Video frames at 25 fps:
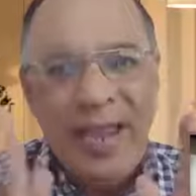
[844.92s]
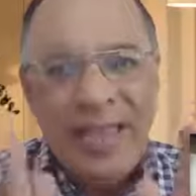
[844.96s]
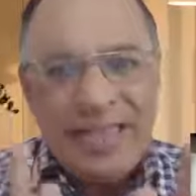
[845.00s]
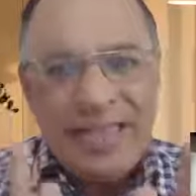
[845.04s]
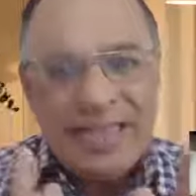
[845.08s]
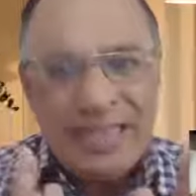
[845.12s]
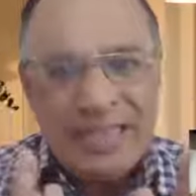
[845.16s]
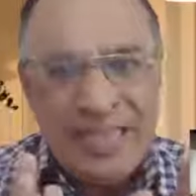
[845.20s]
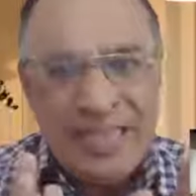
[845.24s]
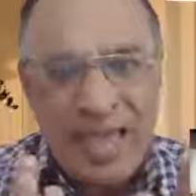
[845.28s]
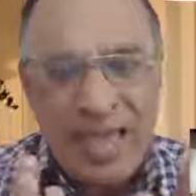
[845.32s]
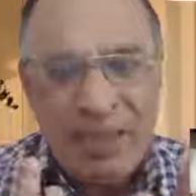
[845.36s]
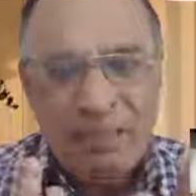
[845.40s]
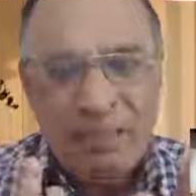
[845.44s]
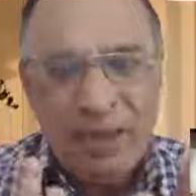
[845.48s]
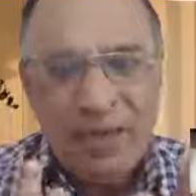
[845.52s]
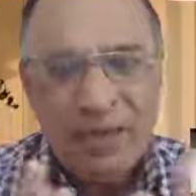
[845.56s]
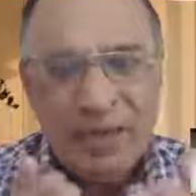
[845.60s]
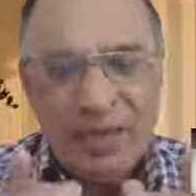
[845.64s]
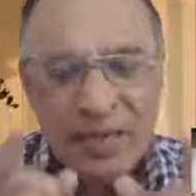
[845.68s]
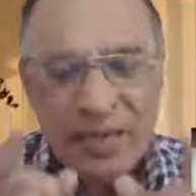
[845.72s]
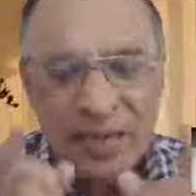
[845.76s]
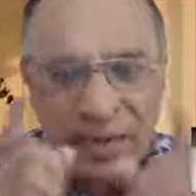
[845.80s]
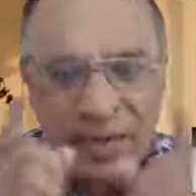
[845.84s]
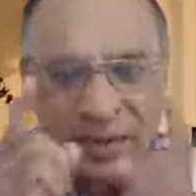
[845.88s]

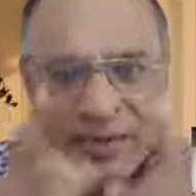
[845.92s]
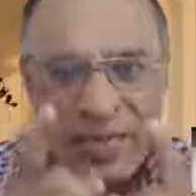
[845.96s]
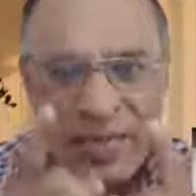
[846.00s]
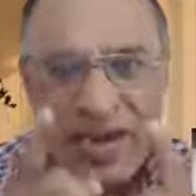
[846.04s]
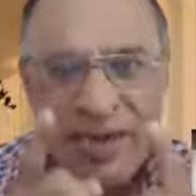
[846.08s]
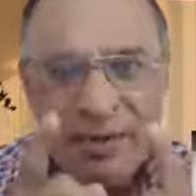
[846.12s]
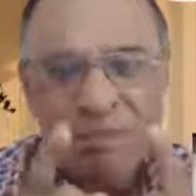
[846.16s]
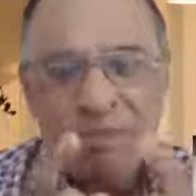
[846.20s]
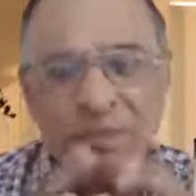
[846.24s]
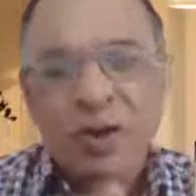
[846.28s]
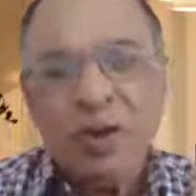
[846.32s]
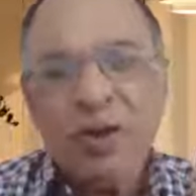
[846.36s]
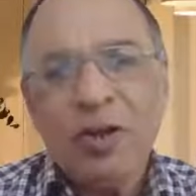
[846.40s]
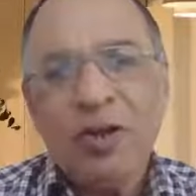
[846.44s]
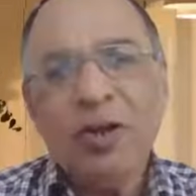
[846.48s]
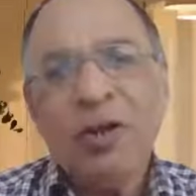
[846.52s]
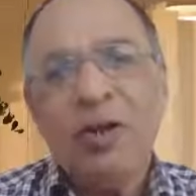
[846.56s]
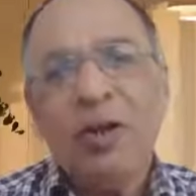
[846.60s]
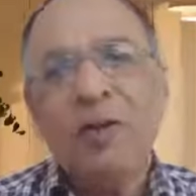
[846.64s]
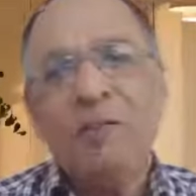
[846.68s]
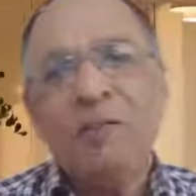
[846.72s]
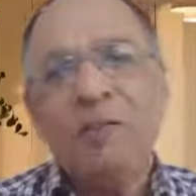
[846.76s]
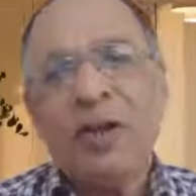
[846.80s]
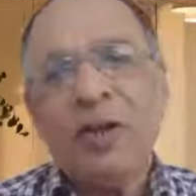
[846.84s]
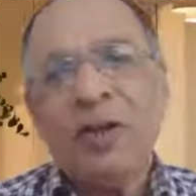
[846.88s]
examine that
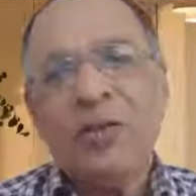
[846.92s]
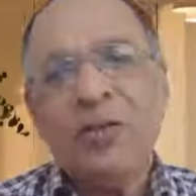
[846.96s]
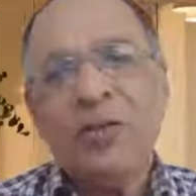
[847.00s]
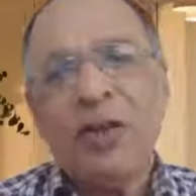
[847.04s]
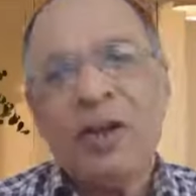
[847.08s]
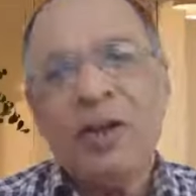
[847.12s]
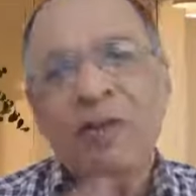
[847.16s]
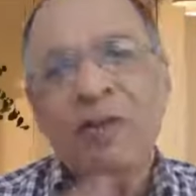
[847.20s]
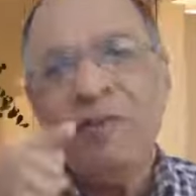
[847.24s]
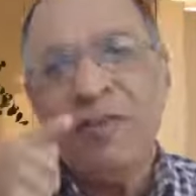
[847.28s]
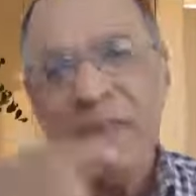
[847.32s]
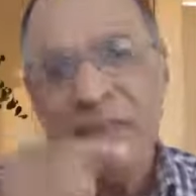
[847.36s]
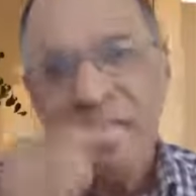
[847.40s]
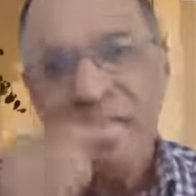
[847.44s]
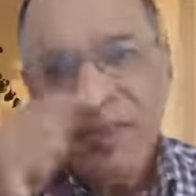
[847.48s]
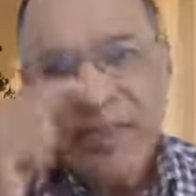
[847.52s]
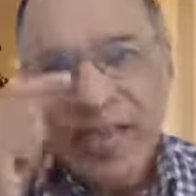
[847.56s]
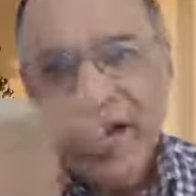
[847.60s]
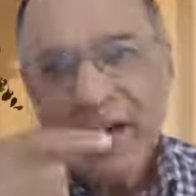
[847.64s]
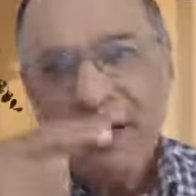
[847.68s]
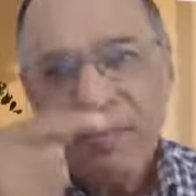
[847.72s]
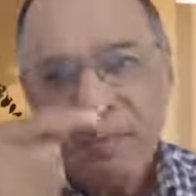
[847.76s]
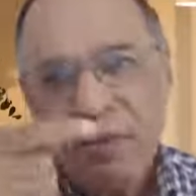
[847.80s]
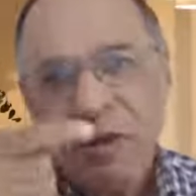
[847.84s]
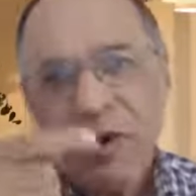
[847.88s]
particular patient with
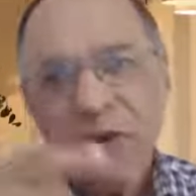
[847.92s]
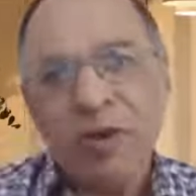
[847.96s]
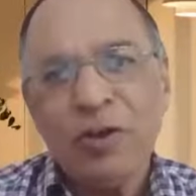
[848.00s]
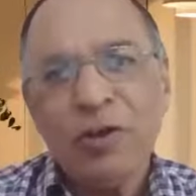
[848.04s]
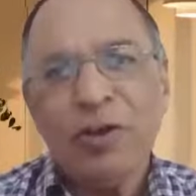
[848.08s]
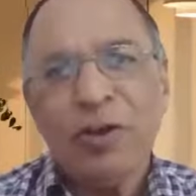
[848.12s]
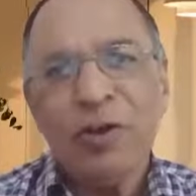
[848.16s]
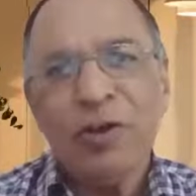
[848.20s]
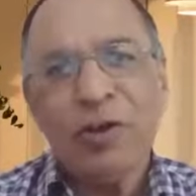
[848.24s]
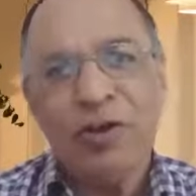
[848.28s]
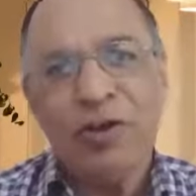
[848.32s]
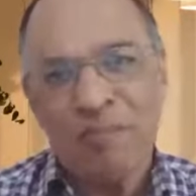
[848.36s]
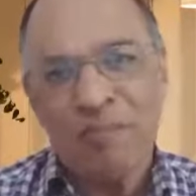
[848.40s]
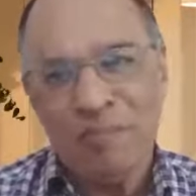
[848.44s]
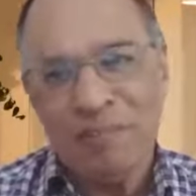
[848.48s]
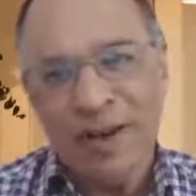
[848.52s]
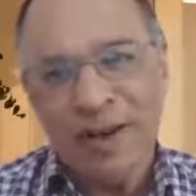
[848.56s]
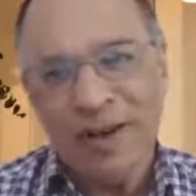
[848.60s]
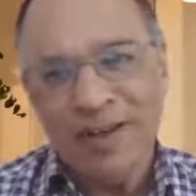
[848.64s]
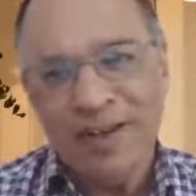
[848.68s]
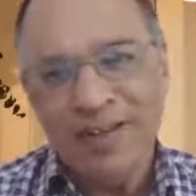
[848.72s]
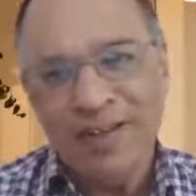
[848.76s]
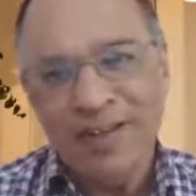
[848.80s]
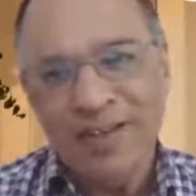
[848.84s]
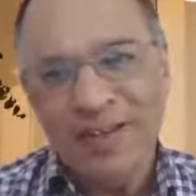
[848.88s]
that particular complaint.